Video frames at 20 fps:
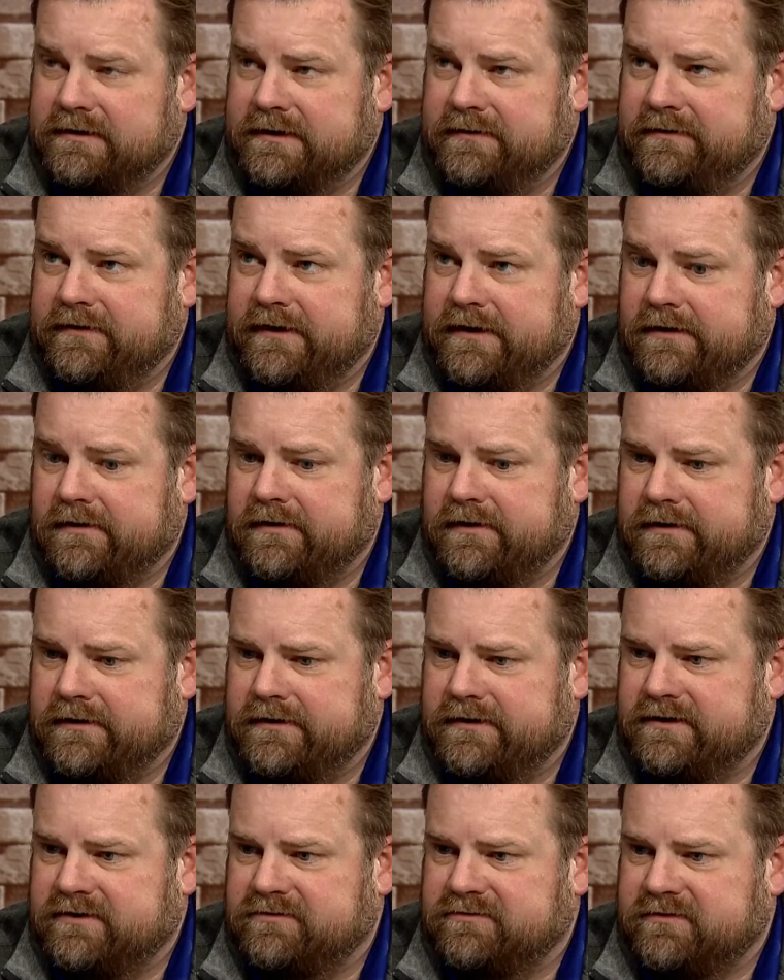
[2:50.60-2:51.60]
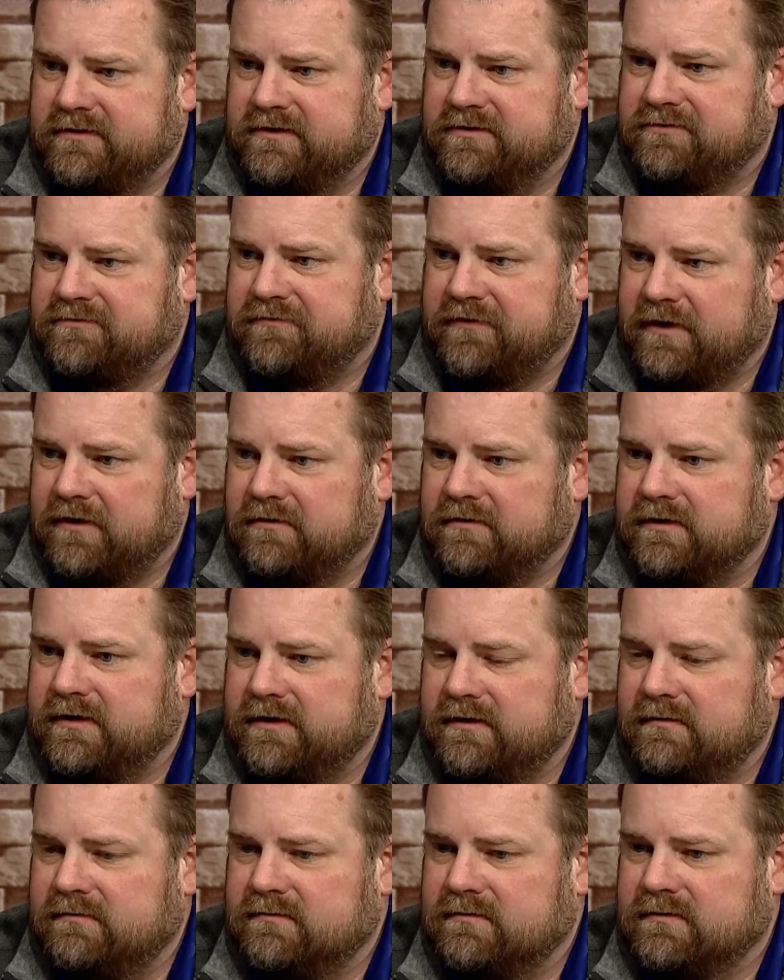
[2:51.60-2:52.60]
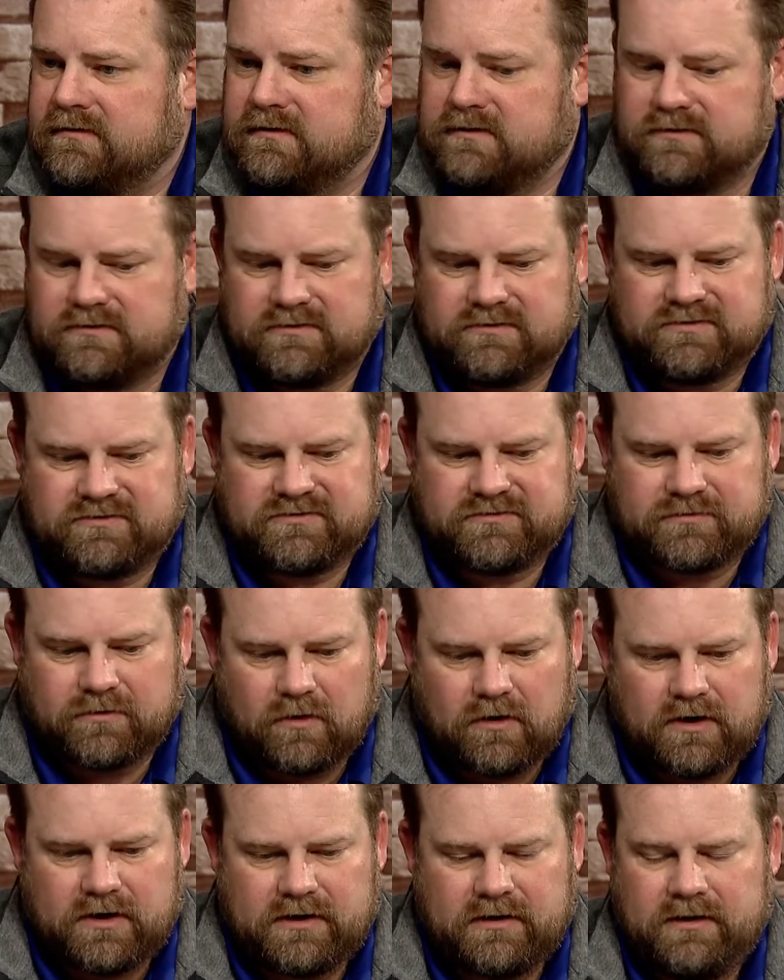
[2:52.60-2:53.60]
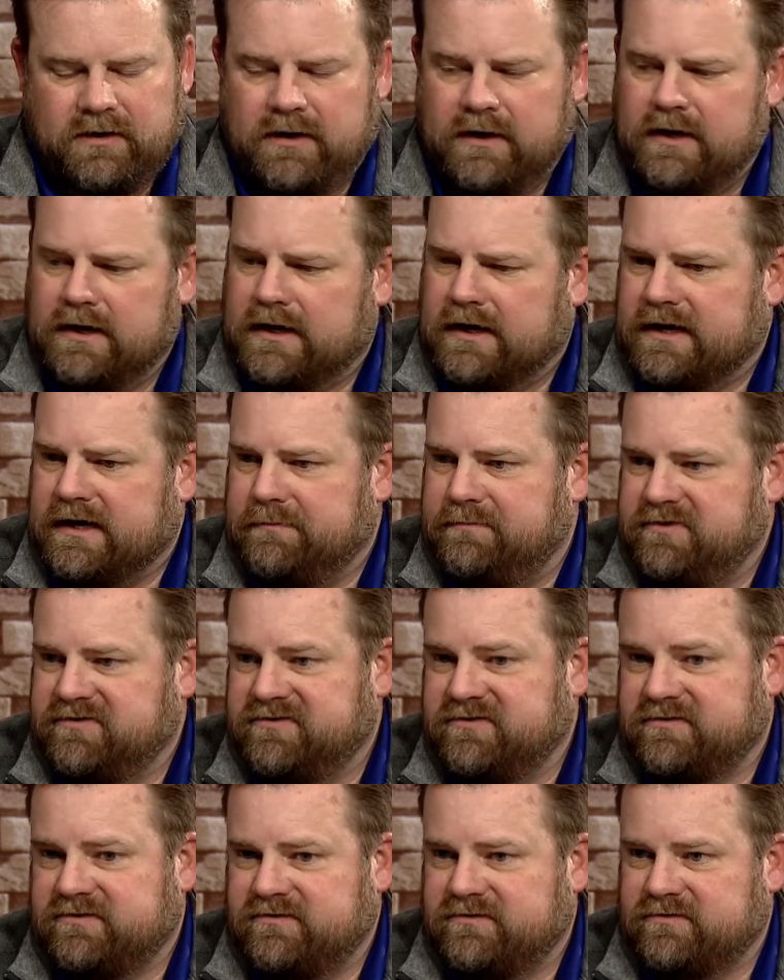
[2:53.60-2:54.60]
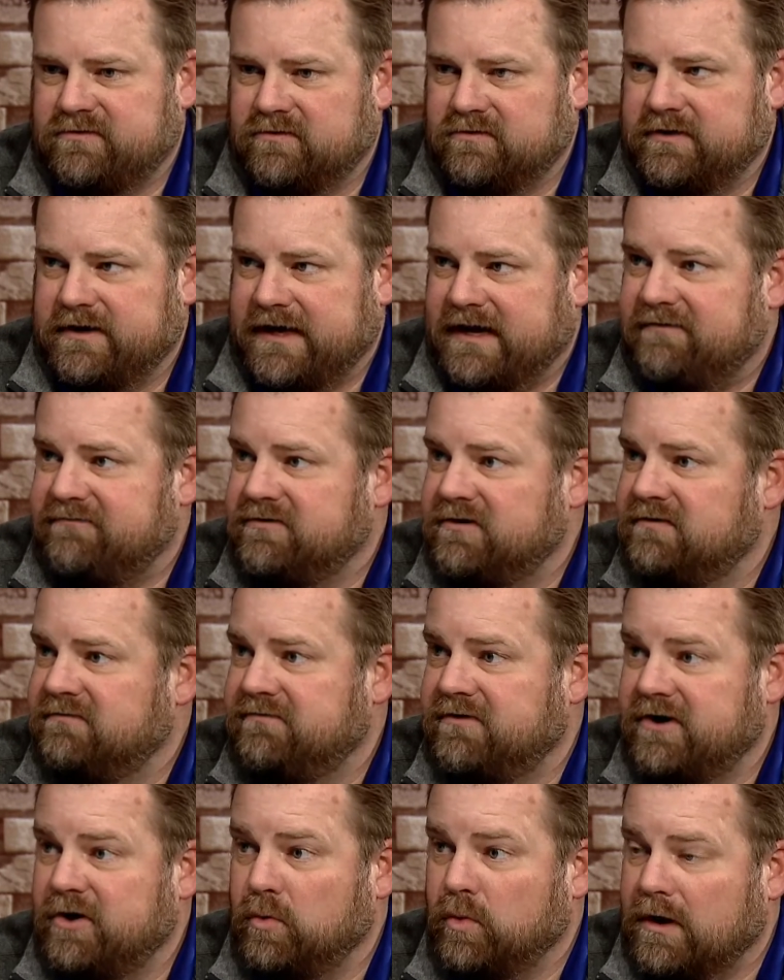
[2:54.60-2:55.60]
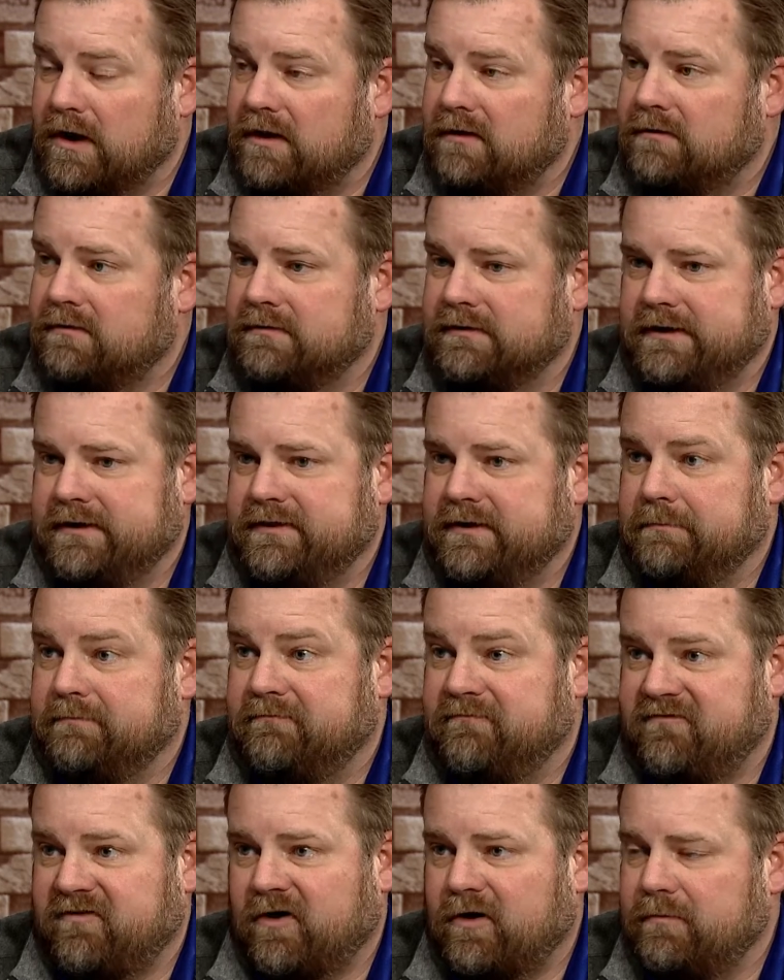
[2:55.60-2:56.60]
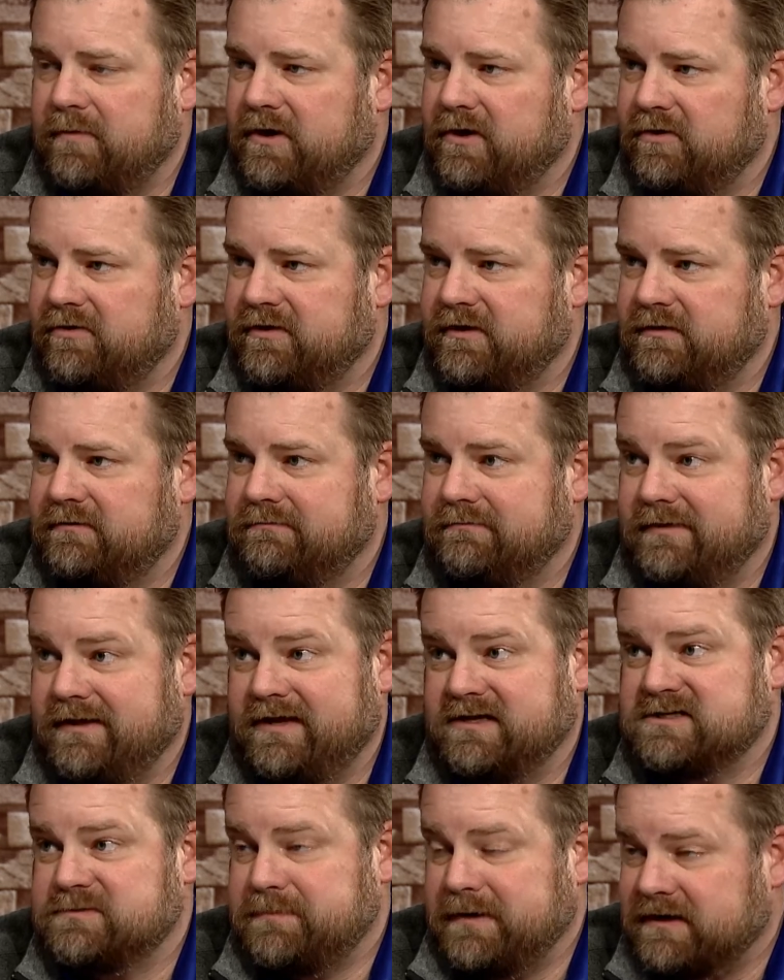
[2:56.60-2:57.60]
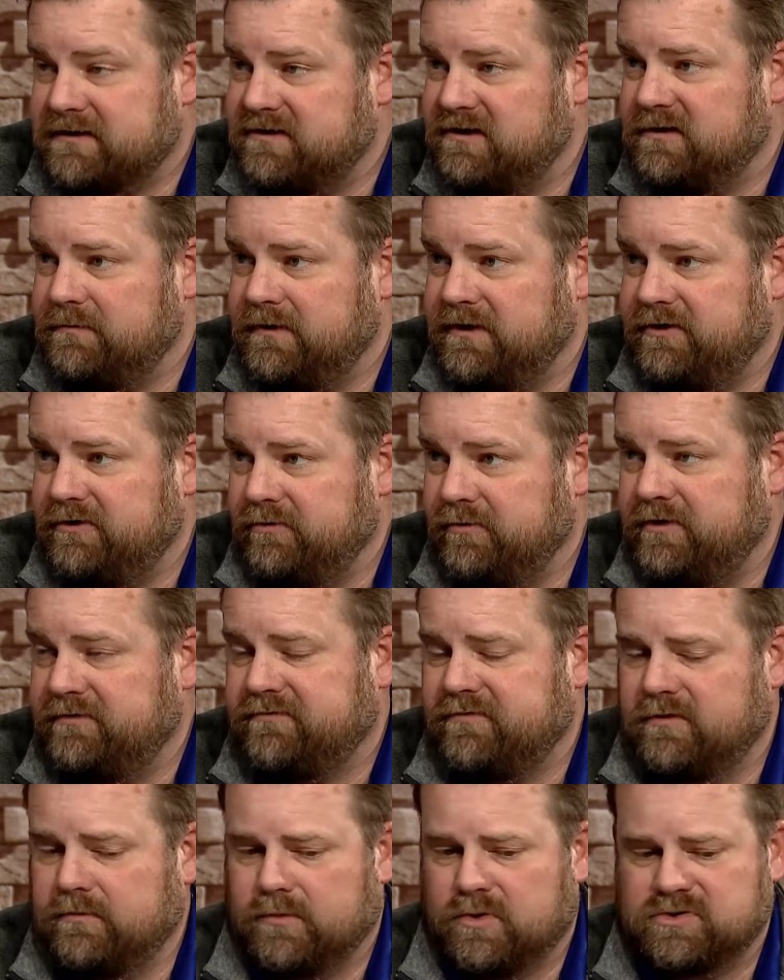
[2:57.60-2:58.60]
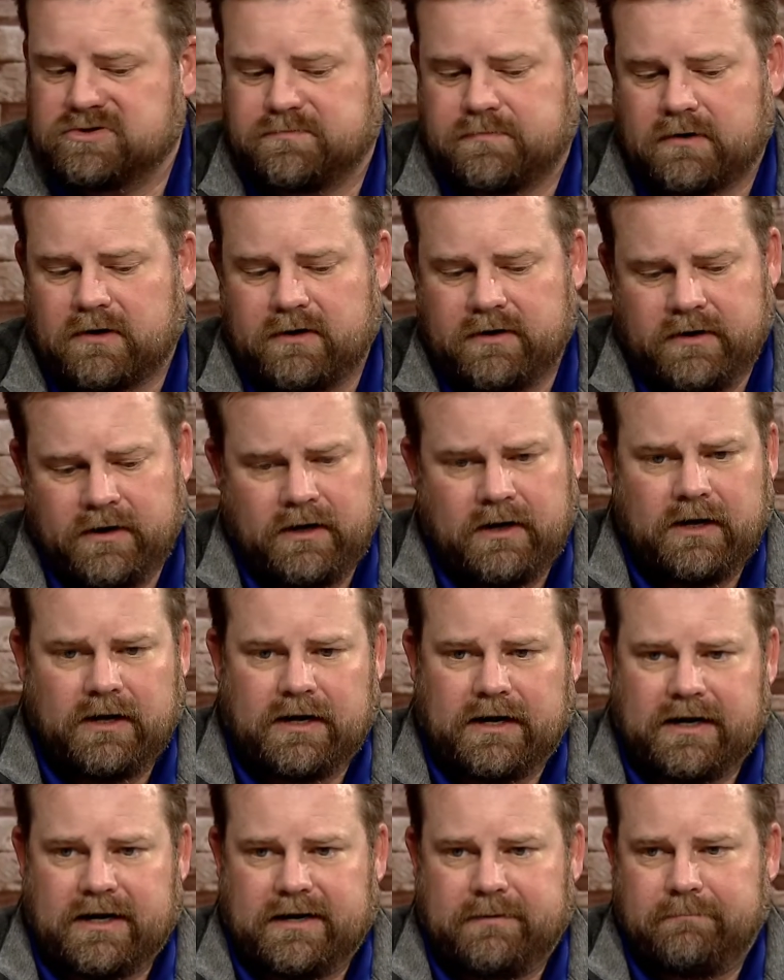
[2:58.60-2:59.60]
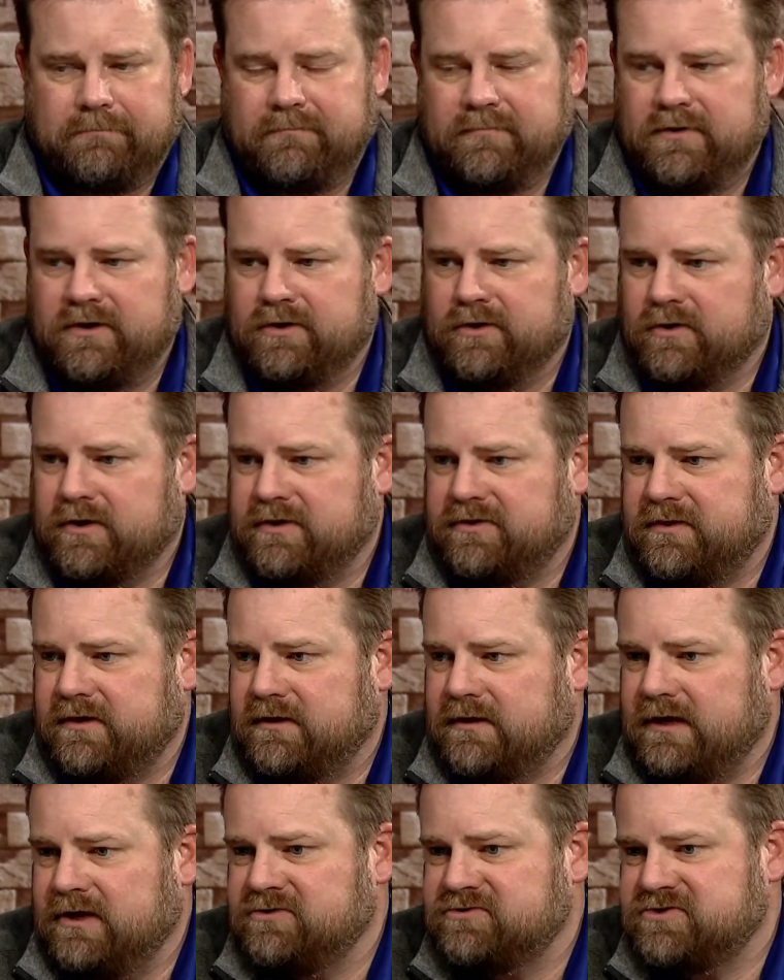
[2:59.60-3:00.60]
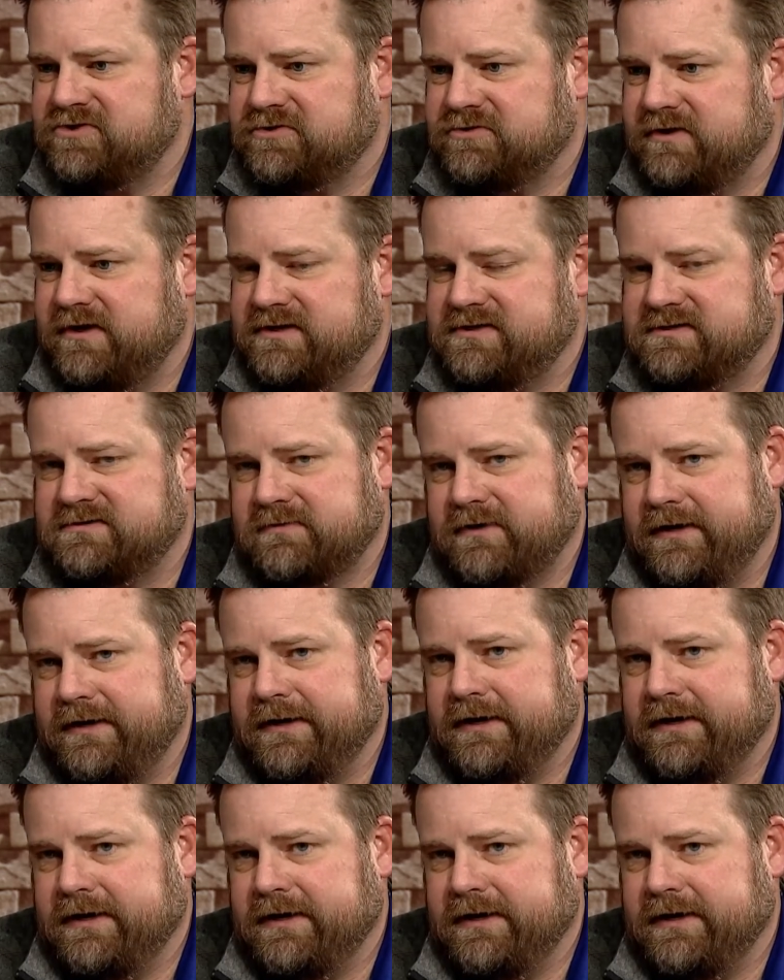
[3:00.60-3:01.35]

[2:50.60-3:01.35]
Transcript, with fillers: in the area is is fairly uh, strong. Uh, businesses certainly have done very well. I think far better than they expected to be yeah. doing for the most part. Um, you know, I think interest rates right